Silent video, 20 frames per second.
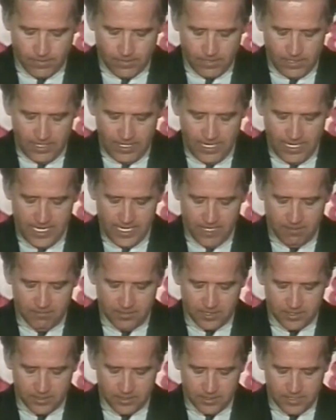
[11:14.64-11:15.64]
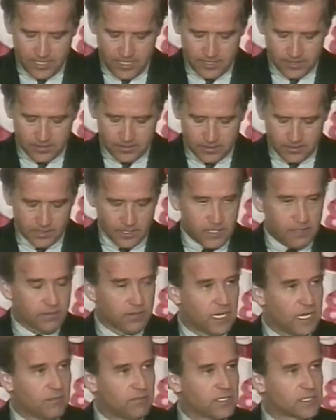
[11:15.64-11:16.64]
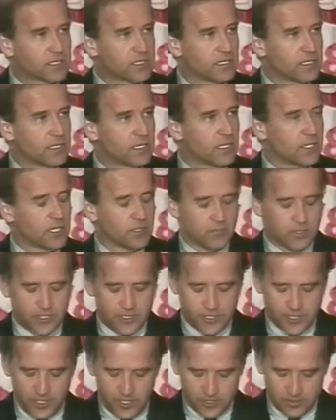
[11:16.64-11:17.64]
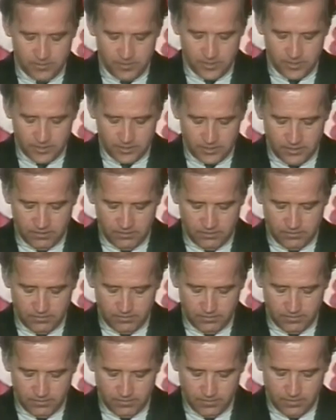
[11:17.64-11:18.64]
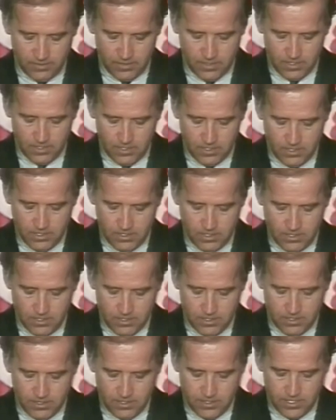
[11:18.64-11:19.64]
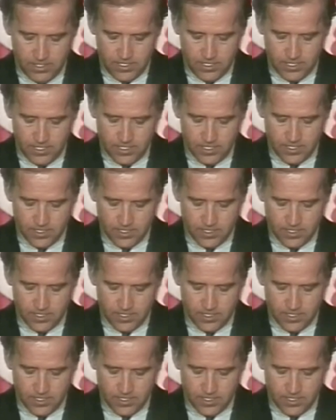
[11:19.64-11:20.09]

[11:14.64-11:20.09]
I am content to leave, obviously, the ultimate judgment of the